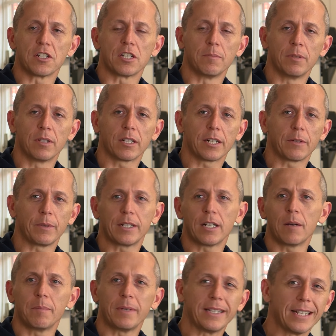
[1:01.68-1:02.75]
and stability, we
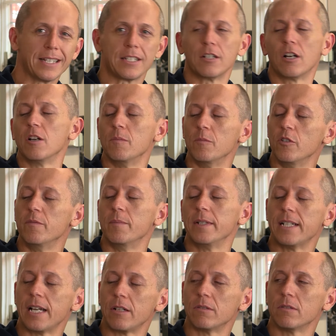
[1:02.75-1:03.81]
don't mean there's no
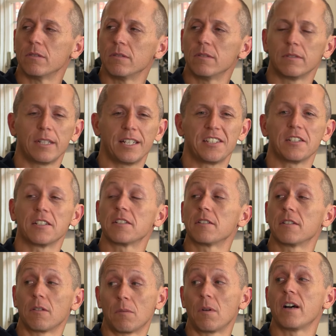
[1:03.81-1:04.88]
movement at all. There's
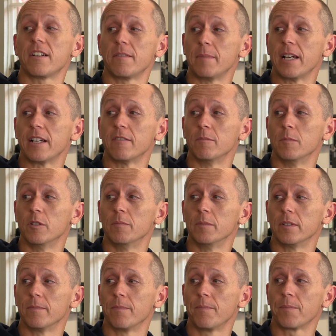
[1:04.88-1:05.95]
just the right amount of
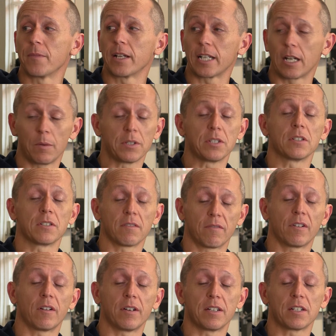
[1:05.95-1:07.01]
movement, okay, which is a
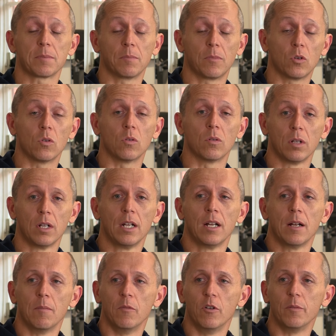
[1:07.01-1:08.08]
very small
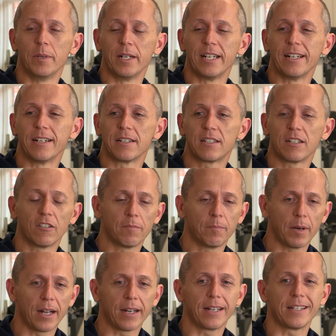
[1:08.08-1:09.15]
movement in itself,
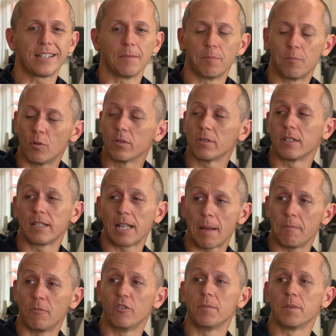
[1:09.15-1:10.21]
but it's important that
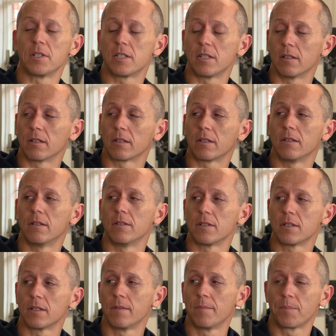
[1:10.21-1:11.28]
that movement still
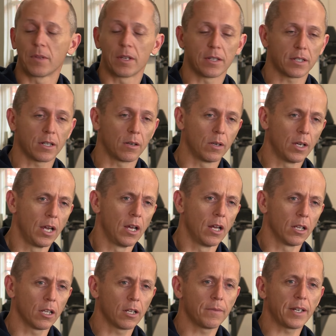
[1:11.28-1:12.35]
occurs. So
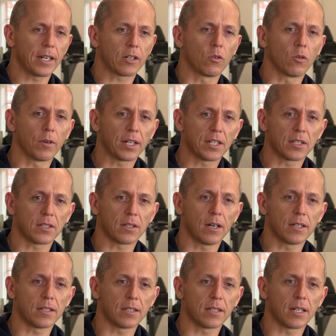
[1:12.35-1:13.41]
a lot of our core
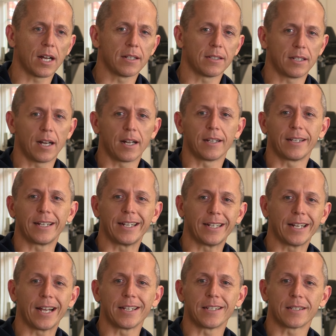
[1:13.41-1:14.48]
exercises aren't done
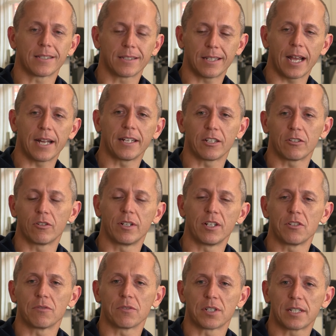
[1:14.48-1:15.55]
in a
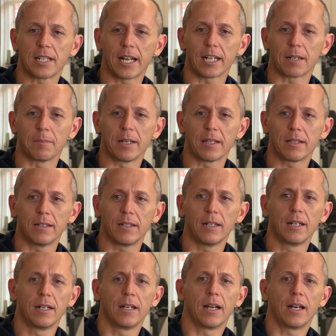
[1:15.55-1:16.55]
traditional static method.